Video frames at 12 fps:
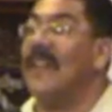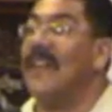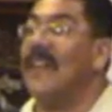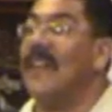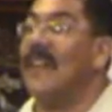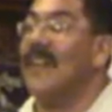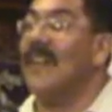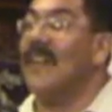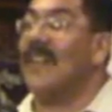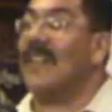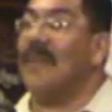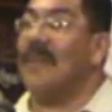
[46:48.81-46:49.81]
Yeah.
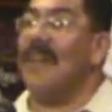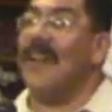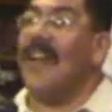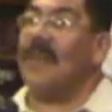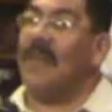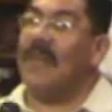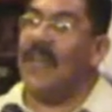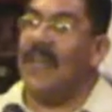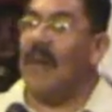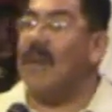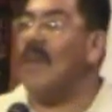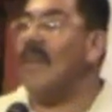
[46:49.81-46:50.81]
And some of you are like,
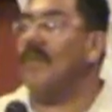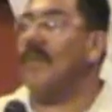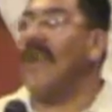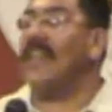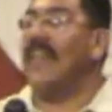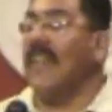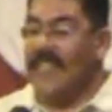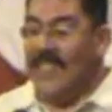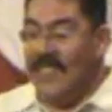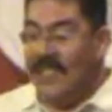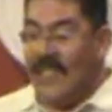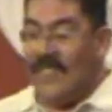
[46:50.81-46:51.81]
what? Oh man,
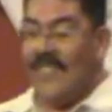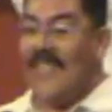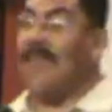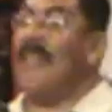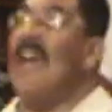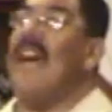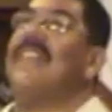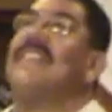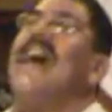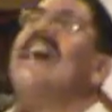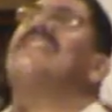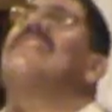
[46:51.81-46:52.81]
didn't you see him? He had his
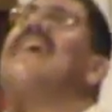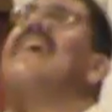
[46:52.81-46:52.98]
hands